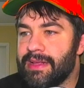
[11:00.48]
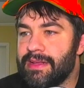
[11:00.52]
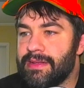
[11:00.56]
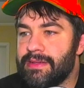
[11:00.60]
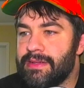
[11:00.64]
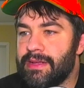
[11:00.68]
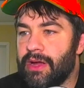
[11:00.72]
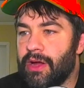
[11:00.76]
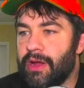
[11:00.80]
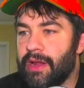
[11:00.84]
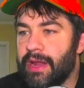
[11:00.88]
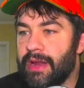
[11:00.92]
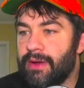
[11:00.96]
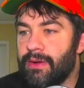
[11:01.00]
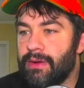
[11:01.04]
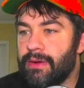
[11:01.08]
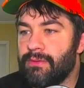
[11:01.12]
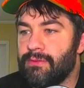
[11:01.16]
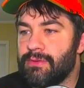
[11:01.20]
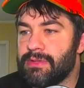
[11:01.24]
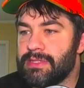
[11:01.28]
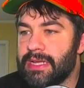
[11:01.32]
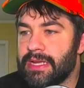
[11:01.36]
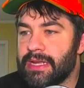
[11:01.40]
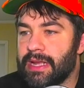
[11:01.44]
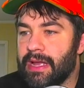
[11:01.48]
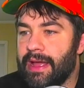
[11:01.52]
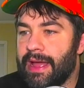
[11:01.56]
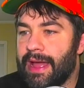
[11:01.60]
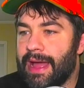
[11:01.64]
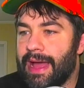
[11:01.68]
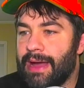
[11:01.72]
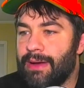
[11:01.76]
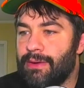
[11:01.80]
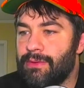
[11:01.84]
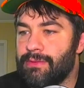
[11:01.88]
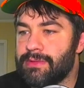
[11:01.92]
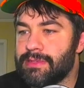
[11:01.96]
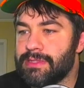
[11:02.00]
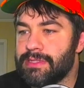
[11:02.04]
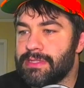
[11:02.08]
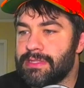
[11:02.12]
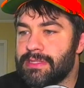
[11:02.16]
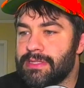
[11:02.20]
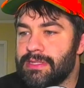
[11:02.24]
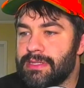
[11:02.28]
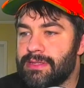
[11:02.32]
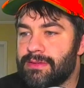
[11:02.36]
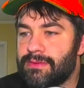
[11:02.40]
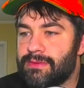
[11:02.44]
Herring was, out
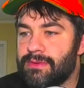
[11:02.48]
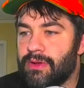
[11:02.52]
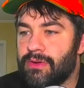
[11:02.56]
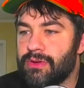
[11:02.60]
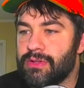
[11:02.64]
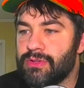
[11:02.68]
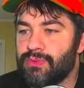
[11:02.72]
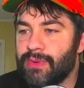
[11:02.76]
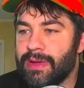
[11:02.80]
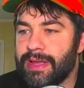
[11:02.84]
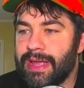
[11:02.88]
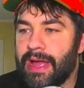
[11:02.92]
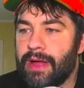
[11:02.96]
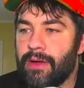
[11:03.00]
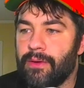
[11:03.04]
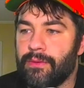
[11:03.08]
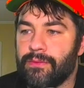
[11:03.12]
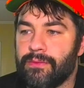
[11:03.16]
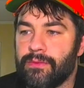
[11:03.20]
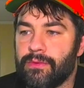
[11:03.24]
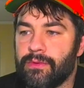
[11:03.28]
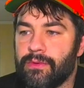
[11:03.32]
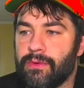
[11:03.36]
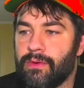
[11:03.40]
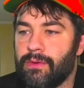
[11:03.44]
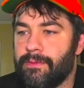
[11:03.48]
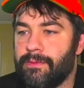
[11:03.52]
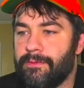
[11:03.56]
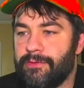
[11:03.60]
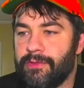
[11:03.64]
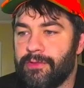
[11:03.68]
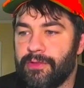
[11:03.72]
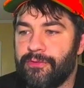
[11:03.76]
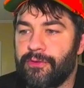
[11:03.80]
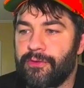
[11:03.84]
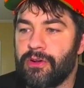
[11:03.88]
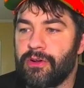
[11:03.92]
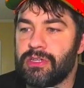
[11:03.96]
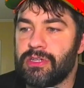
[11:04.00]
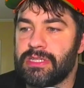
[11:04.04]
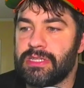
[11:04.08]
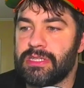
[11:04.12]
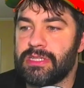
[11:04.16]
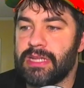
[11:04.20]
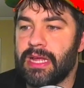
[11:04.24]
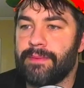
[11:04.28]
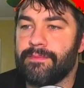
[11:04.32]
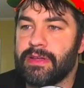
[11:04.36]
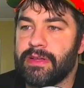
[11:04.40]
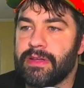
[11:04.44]
on his way out, or for the first
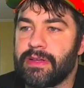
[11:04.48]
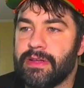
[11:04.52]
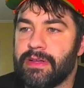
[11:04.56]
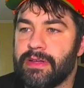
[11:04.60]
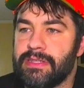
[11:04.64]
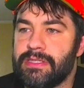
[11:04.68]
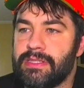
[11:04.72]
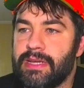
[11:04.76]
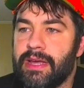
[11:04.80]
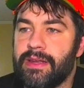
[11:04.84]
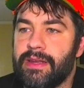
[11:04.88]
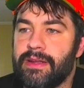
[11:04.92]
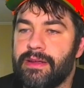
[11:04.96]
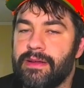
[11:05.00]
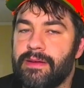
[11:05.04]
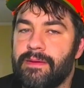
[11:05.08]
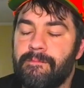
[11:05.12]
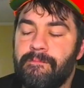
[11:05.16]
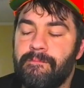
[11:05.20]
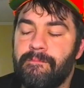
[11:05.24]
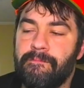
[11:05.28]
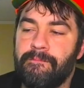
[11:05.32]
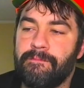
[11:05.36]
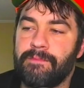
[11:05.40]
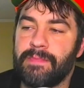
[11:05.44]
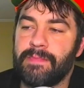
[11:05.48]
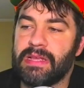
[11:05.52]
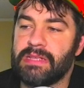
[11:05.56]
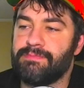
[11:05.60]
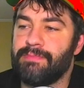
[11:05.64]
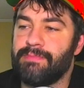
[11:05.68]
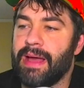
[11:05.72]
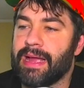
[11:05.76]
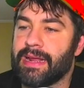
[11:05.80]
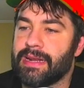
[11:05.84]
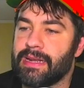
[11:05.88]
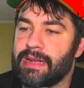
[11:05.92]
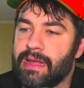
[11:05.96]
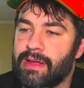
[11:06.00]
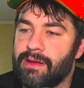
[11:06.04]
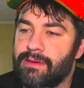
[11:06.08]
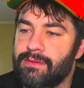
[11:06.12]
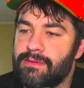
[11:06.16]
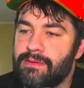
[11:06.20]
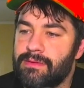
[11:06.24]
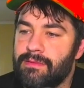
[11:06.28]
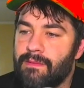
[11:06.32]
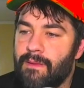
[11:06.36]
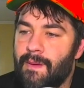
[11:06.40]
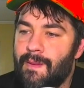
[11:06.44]
time, because he kind of is back now.
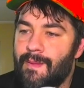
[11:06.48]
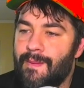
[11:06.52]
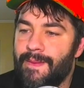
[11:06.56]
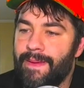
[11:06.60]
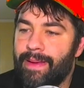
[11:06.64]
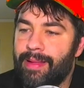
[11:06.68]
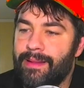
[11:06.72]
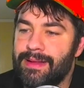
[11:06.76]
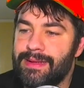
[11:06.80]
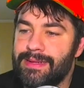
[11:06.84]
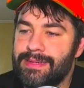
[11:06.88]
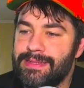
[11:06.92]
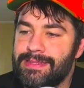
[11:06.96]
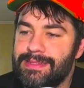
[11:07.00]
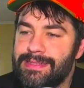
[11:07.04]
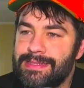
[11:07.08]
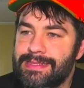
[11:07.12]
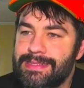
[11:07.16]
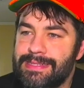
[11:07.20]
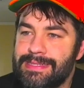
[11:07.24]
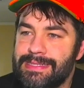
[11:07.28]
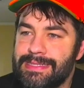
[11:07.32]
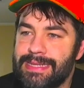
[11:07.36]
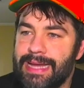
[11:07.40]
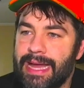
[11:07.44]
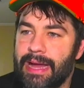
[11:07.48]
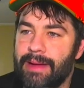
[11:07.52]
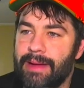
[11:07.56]
Yeah.